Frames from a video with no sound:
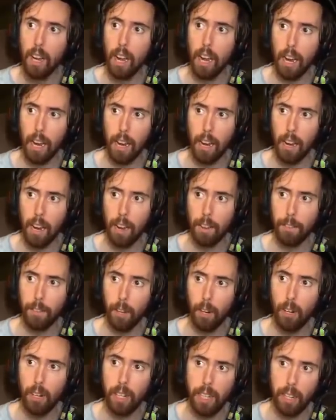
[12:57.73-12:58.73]
If
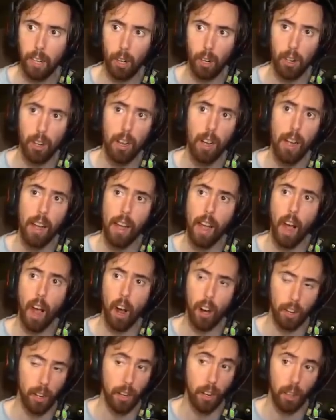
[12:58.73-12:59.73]
they're here
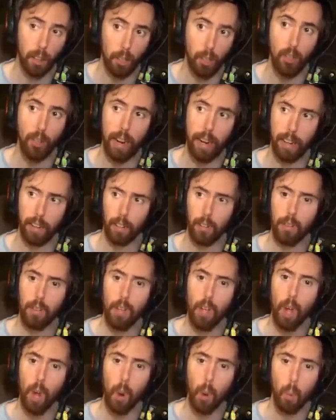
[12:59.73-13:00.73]
on another layer,
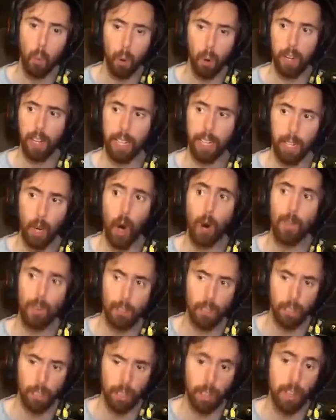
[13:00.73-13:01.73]
we're to go
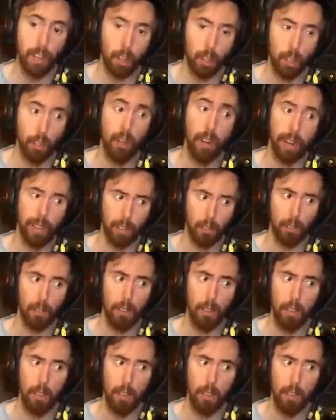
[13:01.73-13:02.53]
over to that other layer.